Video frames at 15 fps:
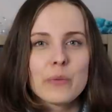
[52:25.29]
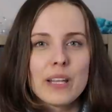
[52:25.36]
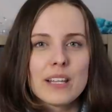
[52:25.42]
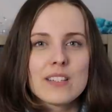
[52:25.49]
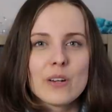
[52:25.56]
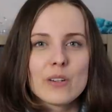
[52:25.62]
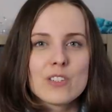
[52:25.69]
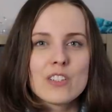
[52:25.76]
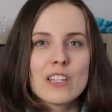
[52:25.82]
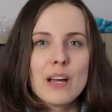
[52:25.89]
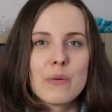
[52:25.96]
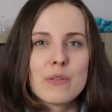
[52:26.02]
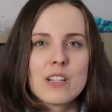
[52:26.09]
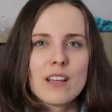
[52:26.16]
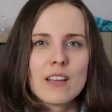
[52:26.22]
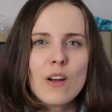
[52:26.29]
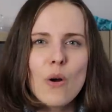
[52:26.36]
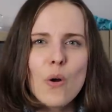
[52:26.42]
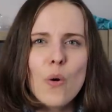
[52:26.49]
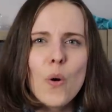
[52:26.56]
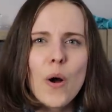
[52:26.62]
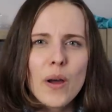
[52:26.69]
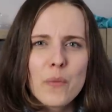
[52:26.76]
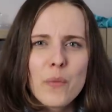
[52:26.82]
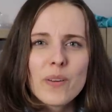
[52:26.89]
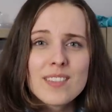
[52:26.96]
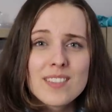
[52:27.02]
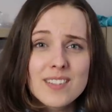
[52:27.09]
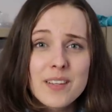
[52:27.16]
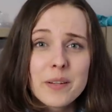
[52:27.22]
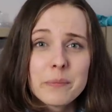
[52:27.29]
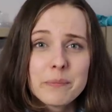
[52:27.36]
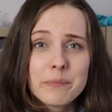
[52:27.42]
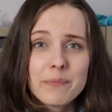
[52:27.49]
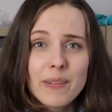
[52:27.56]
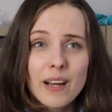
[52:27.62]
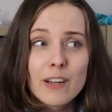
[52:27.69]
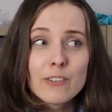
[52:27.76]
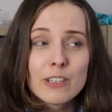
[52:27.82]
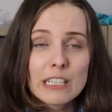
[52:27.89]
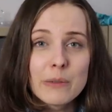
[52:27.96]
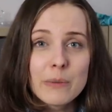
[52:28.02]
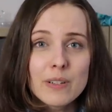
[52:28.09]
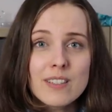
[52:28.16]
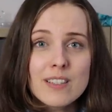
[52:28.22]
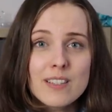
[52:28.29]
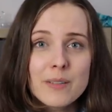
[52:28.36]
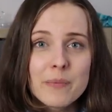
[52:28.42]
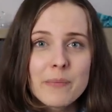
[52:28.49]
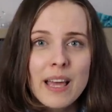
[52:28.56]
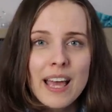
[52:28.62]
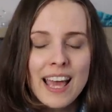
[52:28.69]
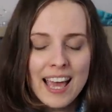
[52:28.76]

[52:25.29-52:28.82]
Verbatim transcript: When I touched it, I was like, oh, I want some. I really want some.